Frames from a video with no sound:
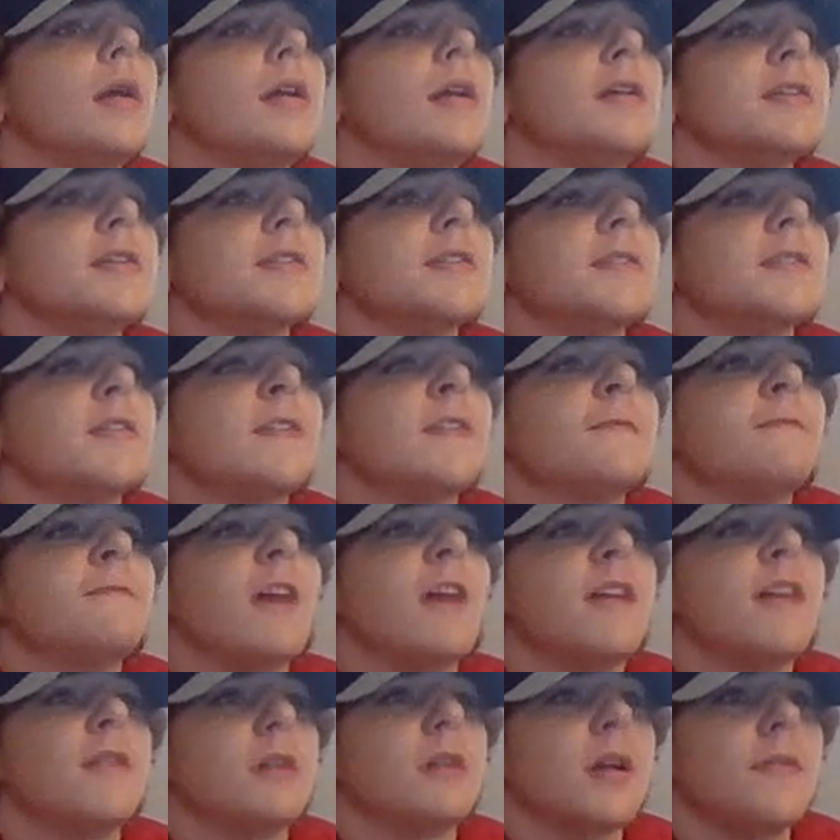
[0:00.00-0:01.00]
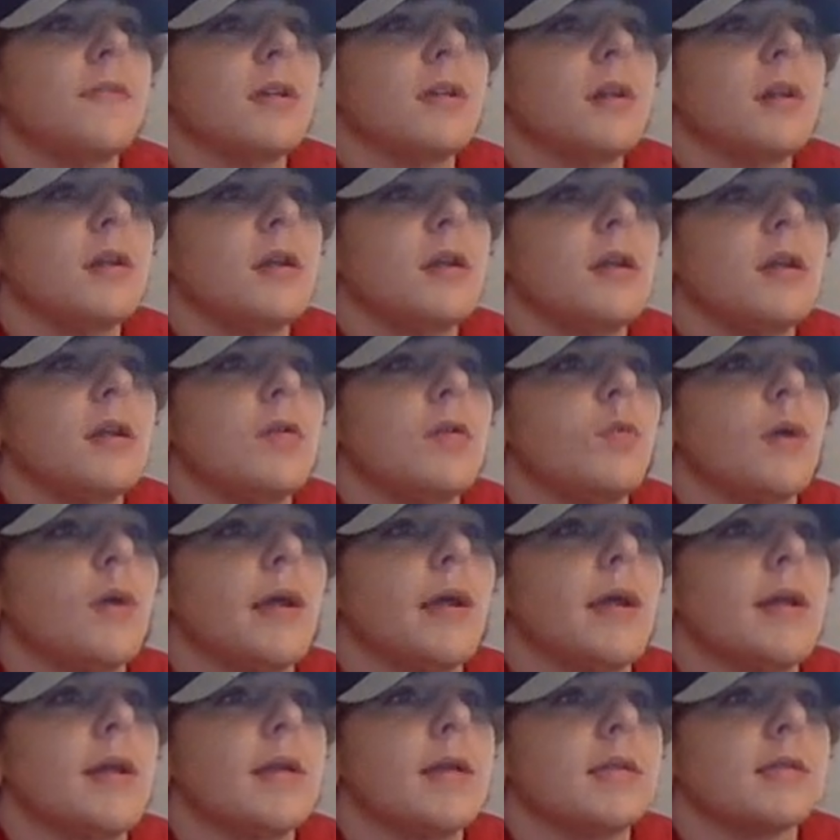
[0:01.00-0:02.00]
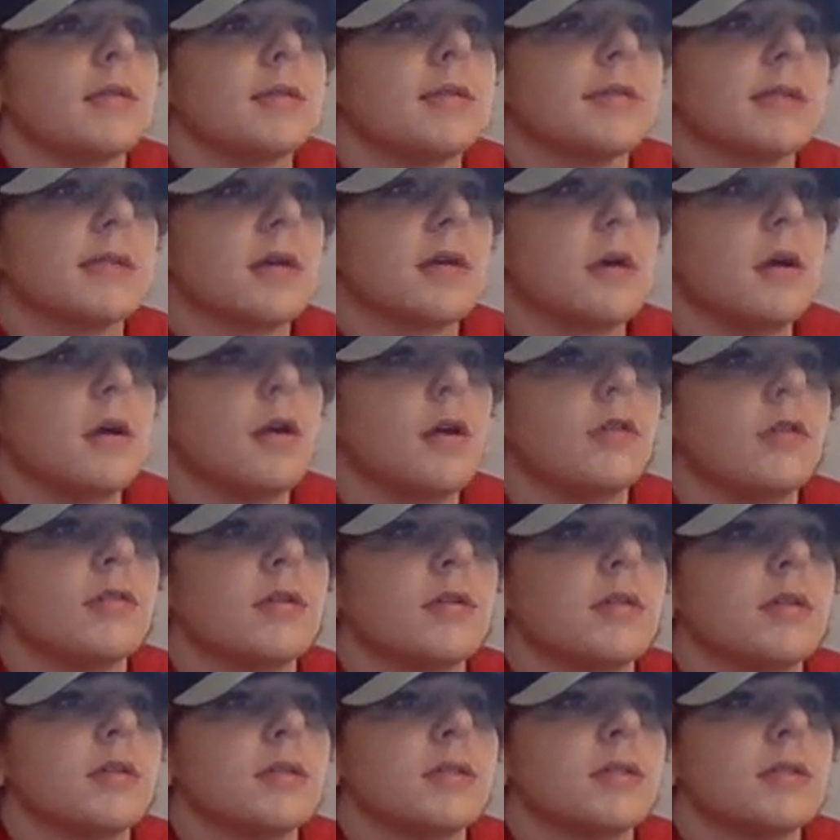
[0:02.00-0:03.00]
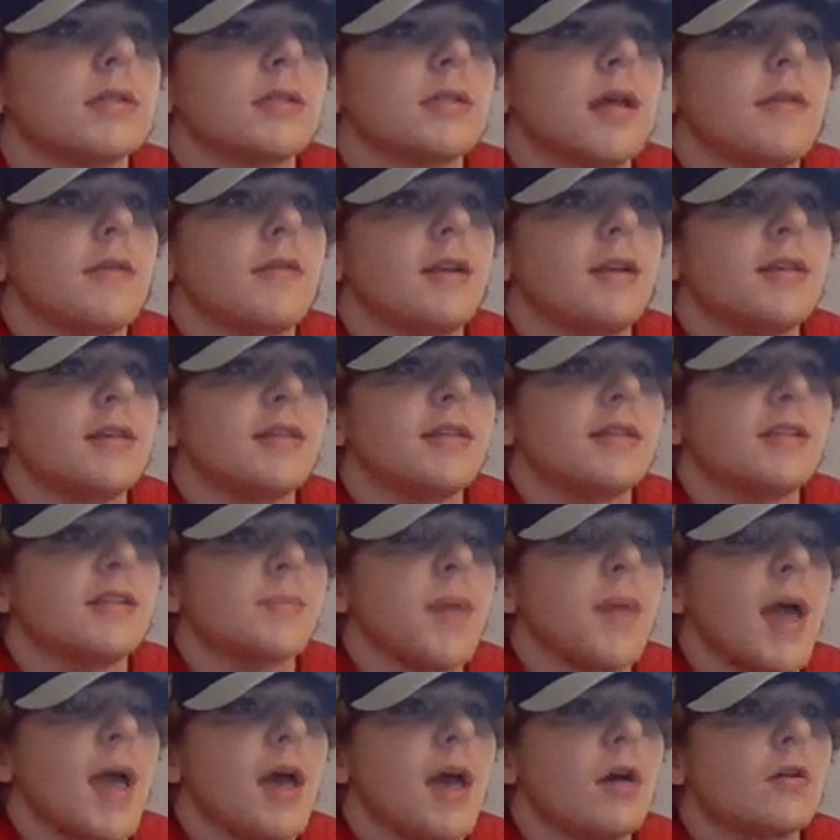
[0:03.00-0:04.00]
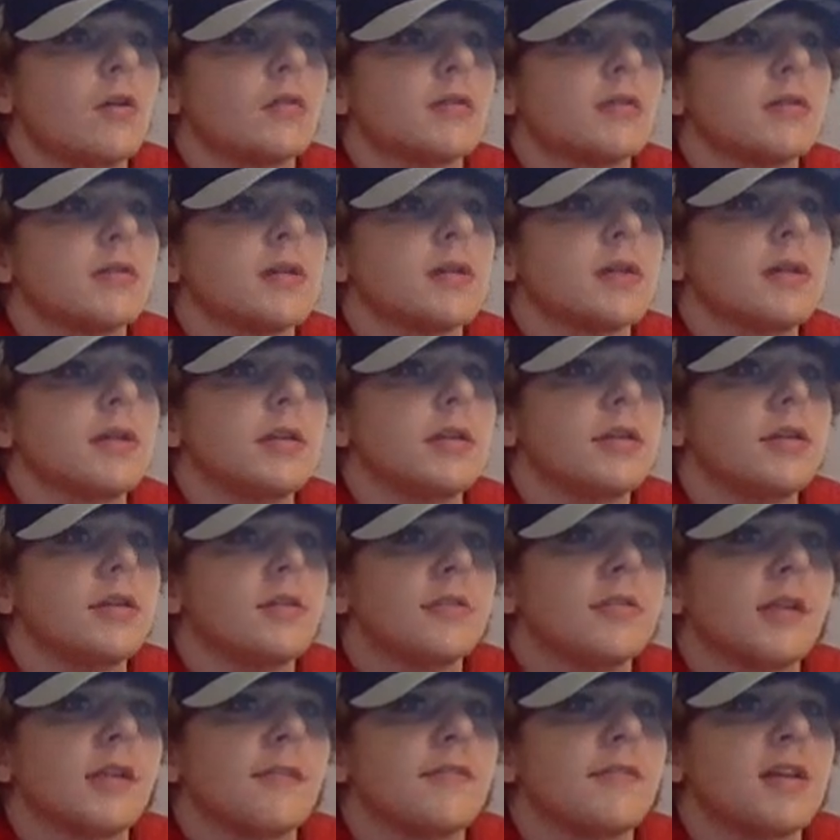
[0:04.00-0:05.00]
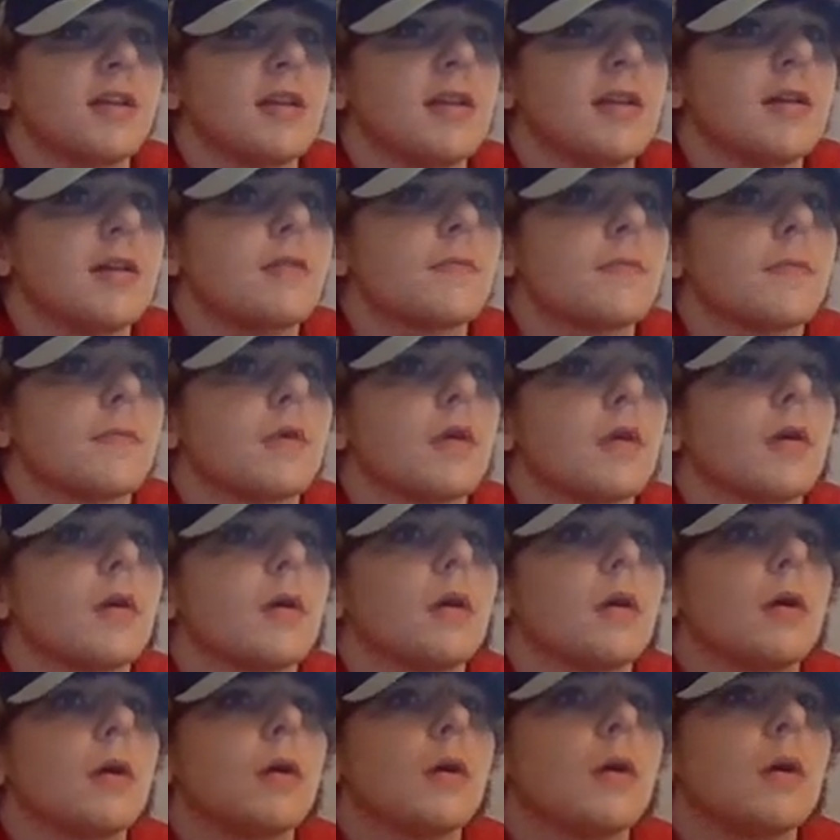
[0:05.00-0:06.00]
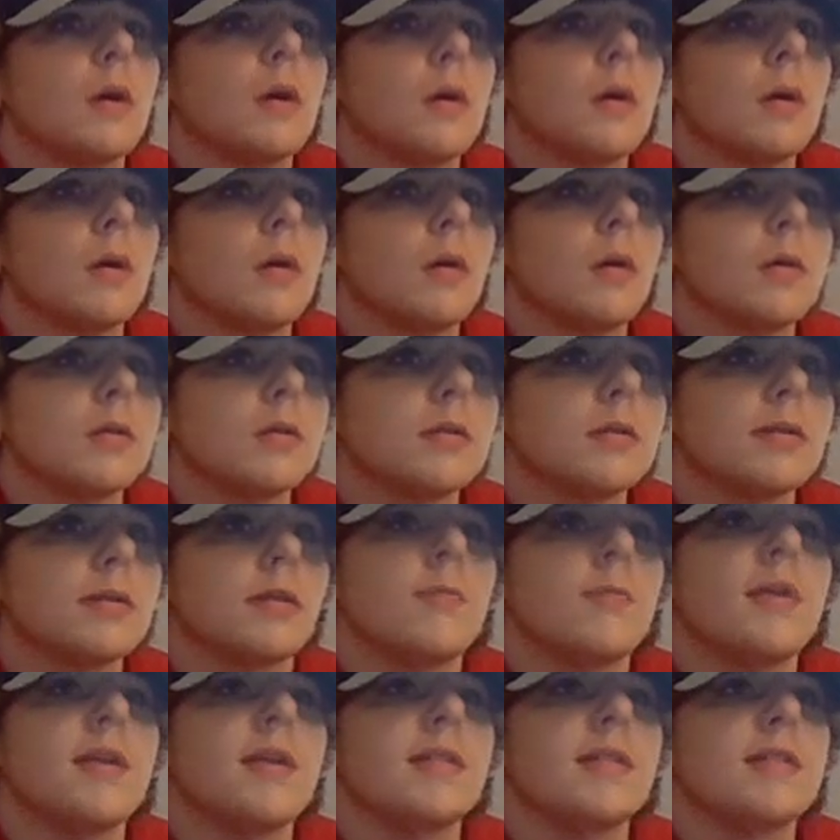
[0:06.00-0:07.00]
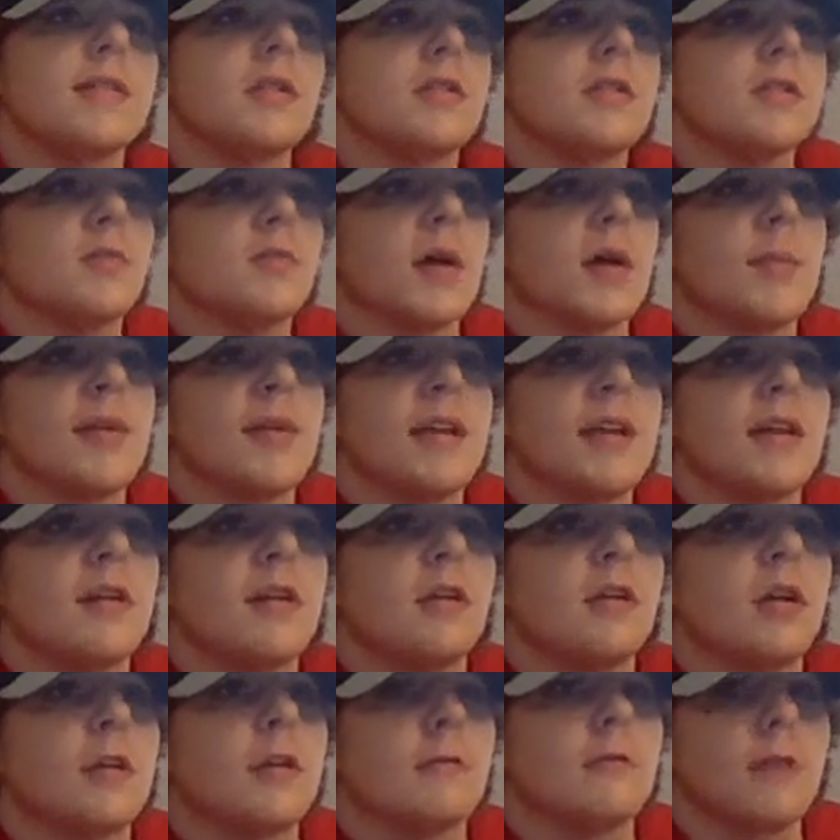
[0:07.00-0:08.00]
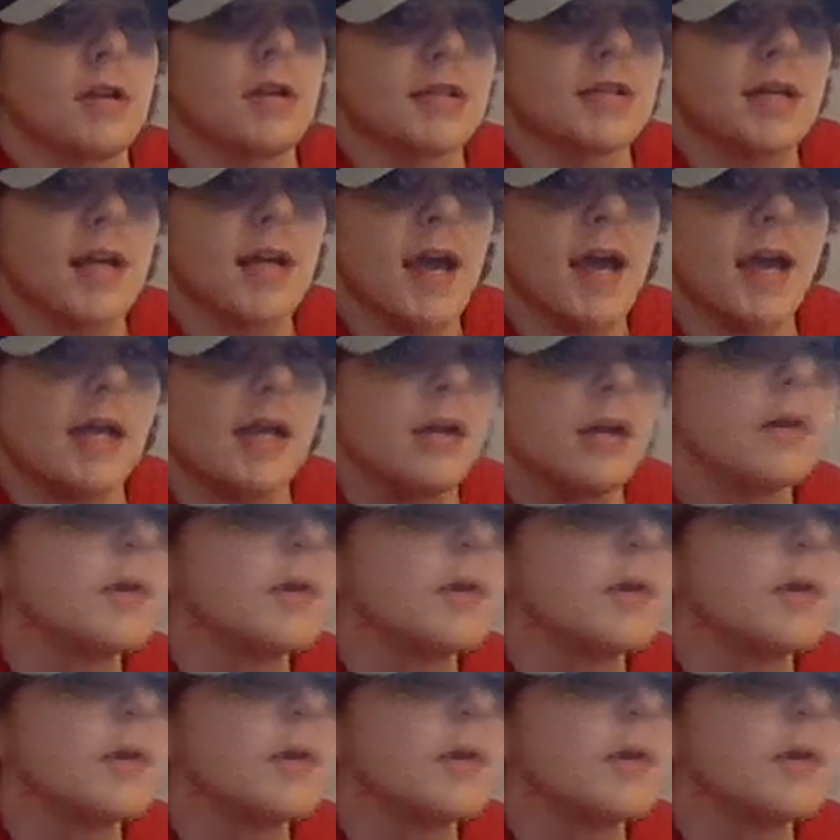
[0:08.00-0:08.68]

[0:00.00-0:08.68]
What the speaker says: He's 5'11". He weighs 176 pounds. He shoots left-handed. So Minnesota's probably getting a good Russian guy